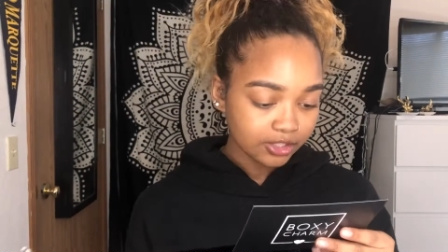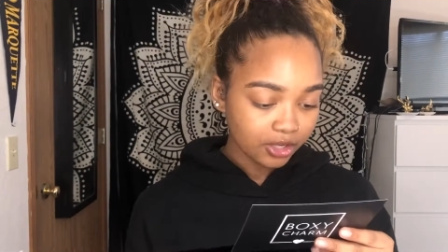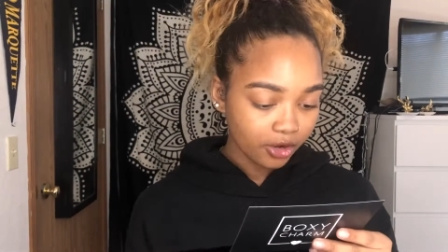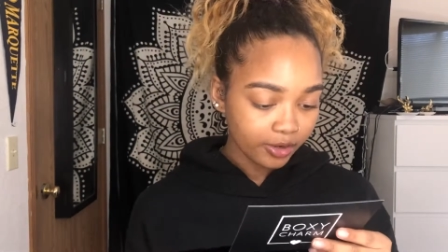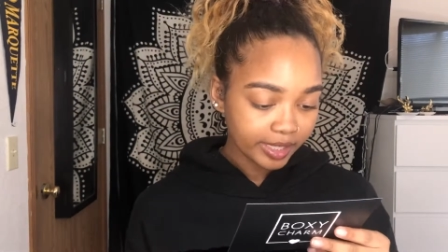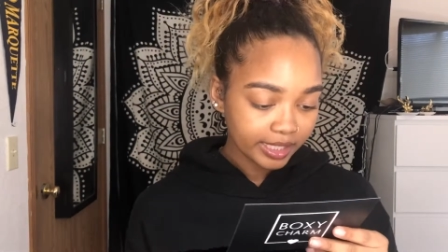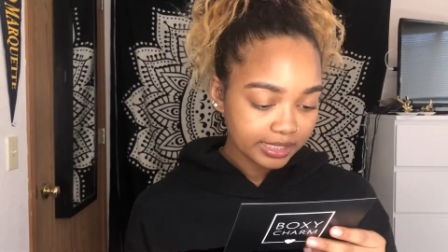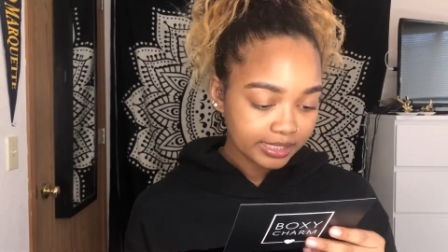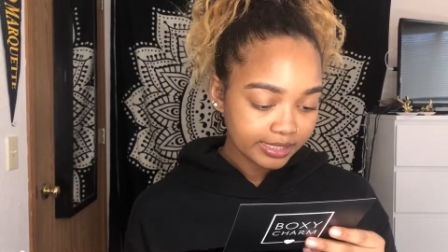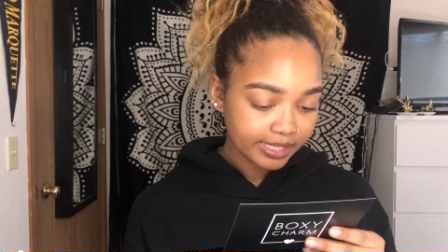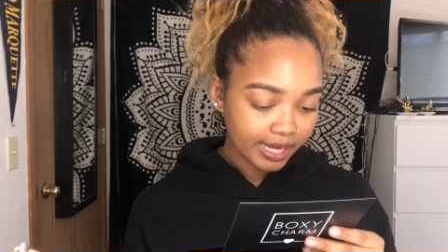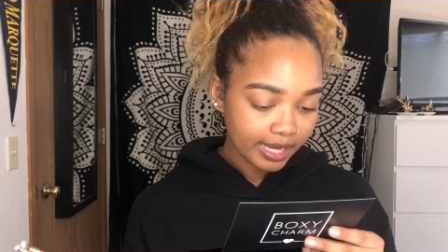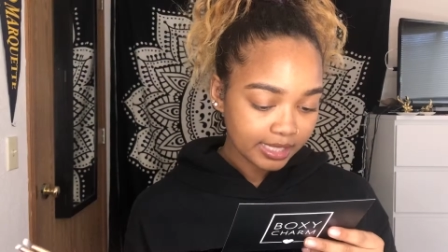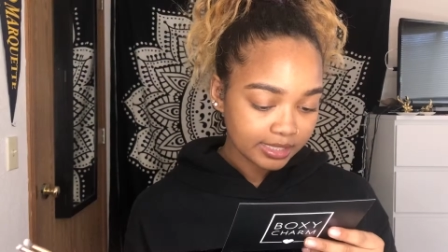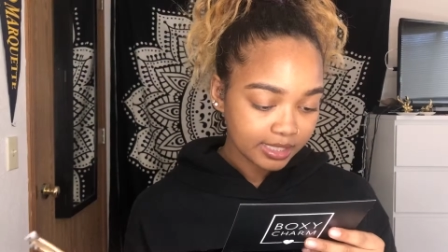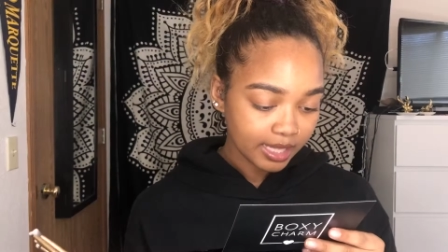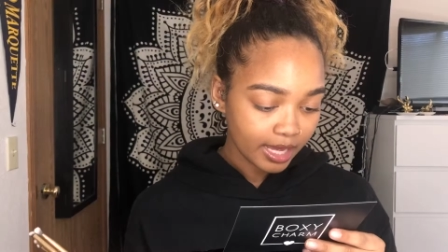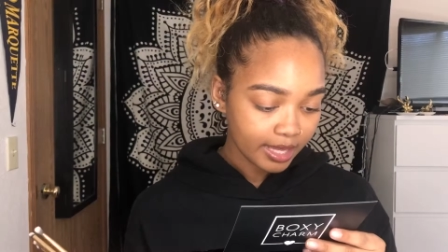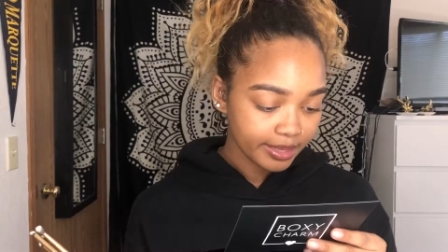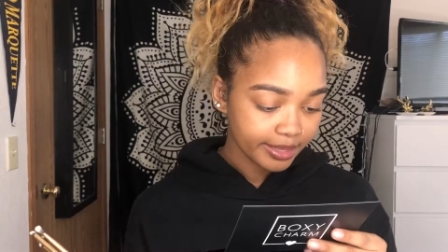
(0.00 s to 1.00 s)
it says
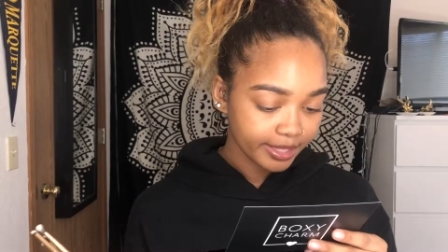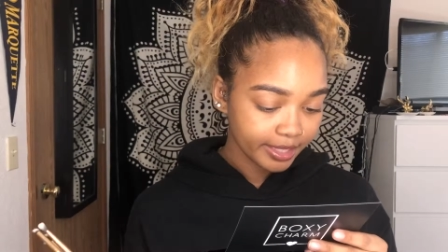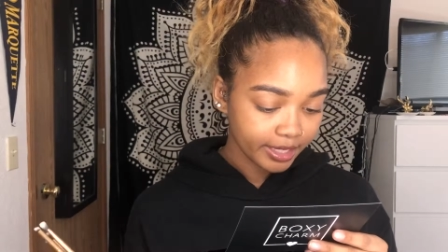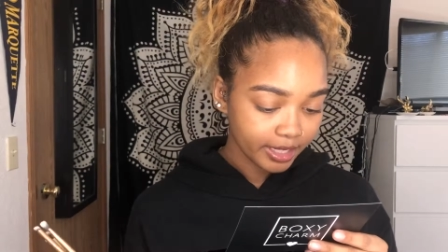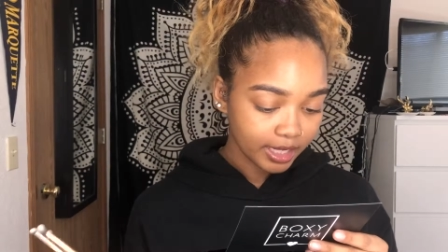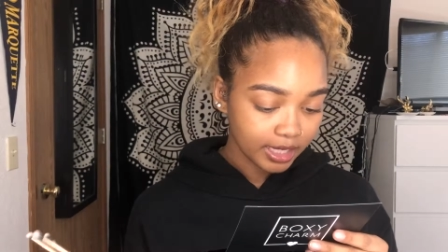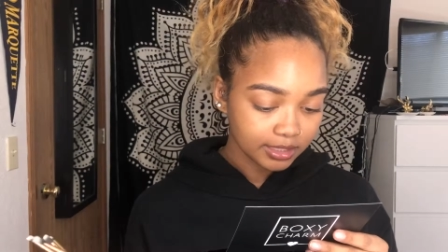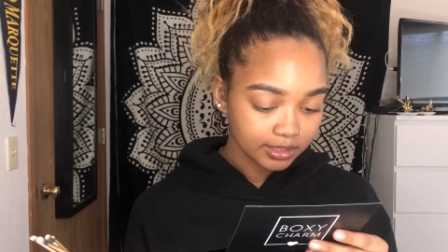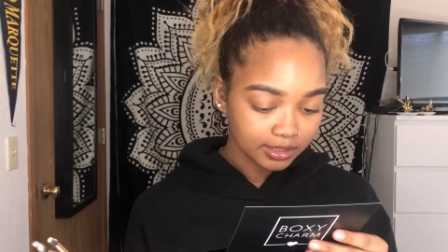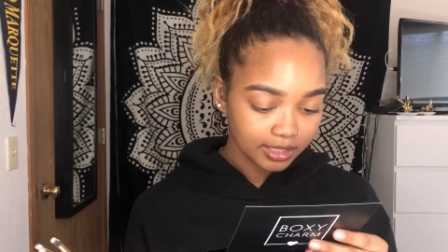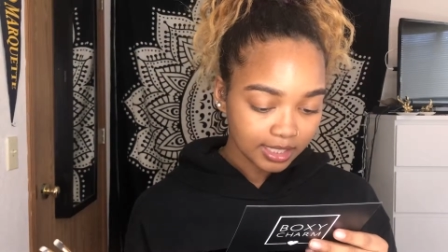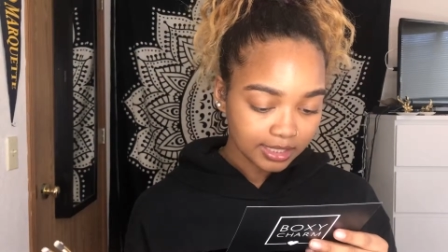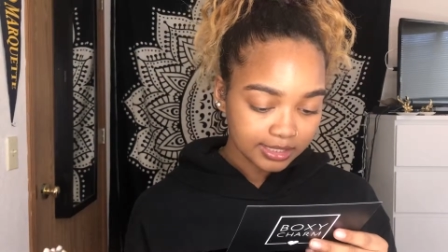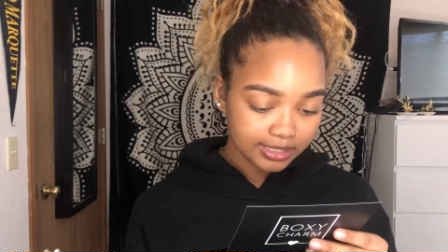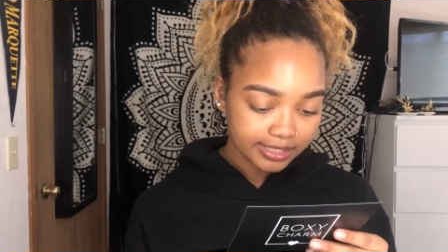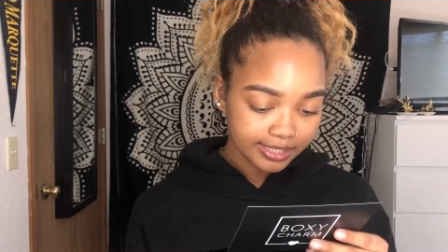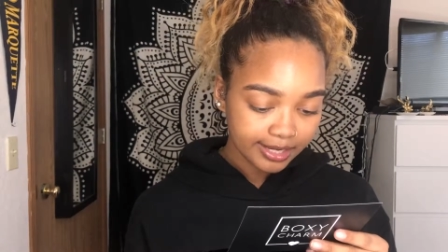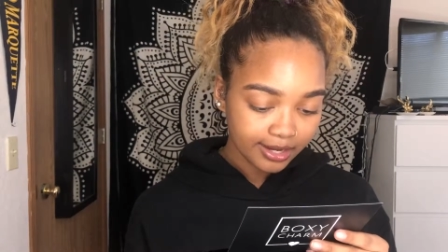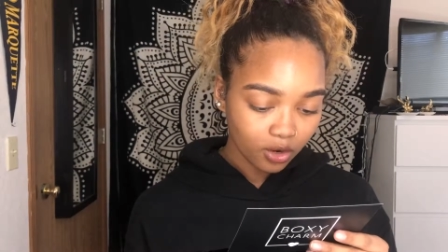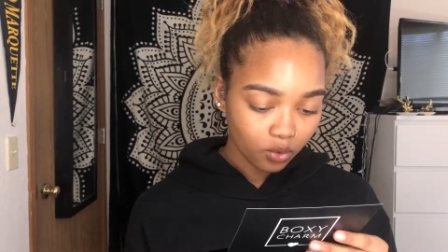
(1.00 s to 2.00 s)
the
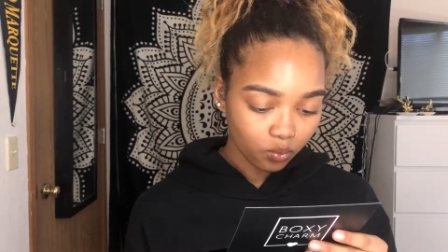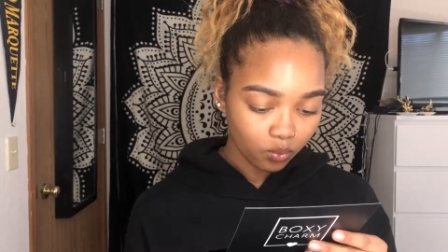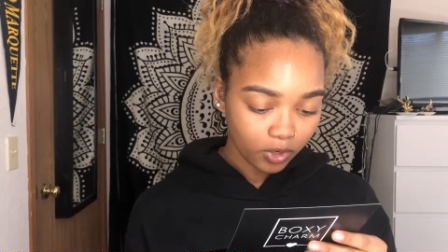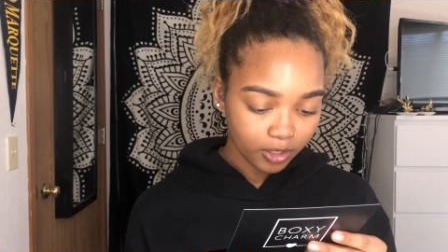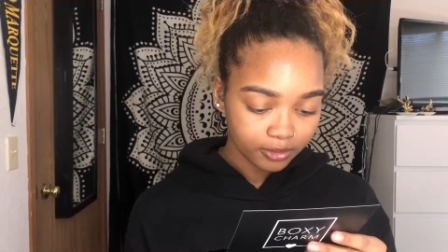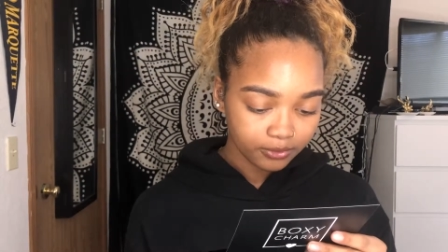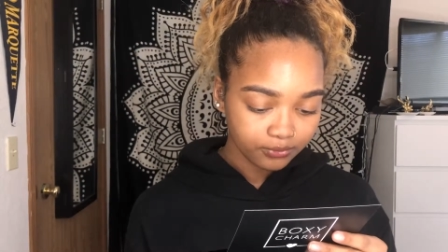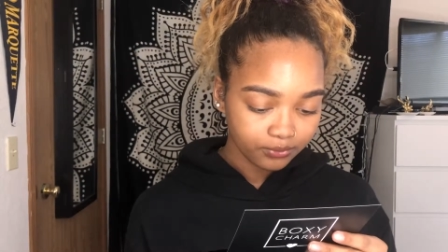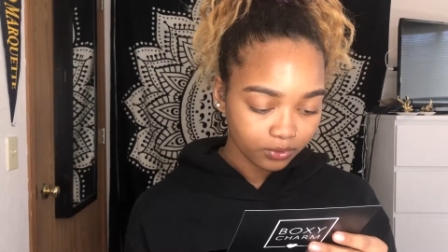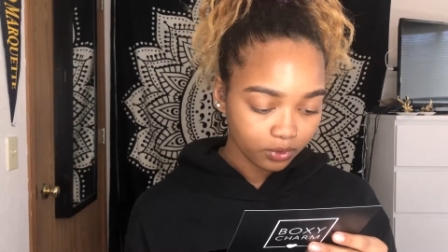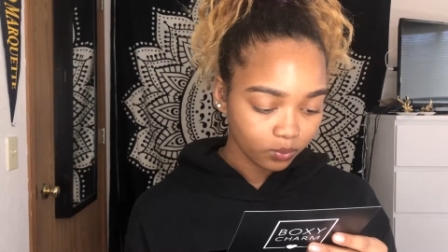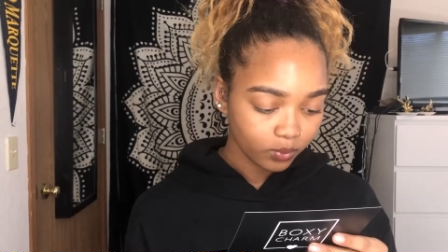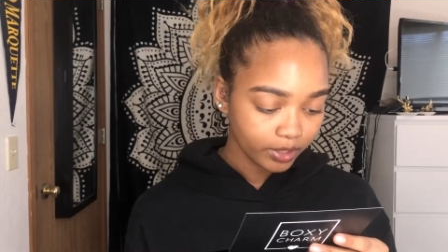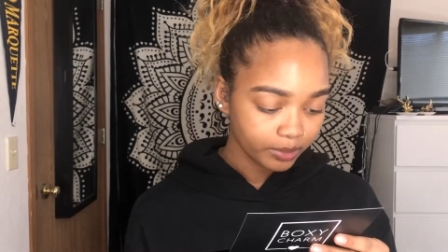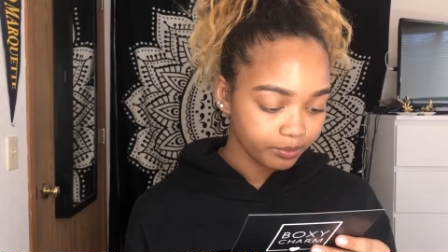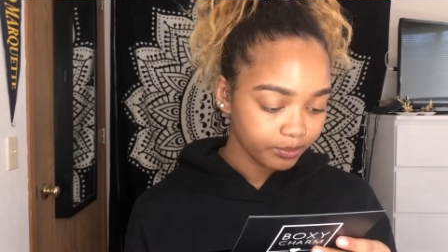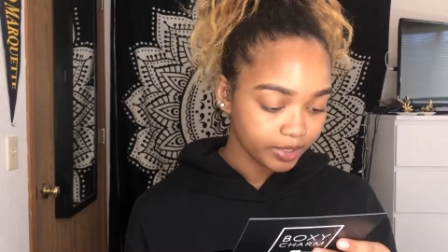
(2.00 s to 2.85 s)
Luxie 141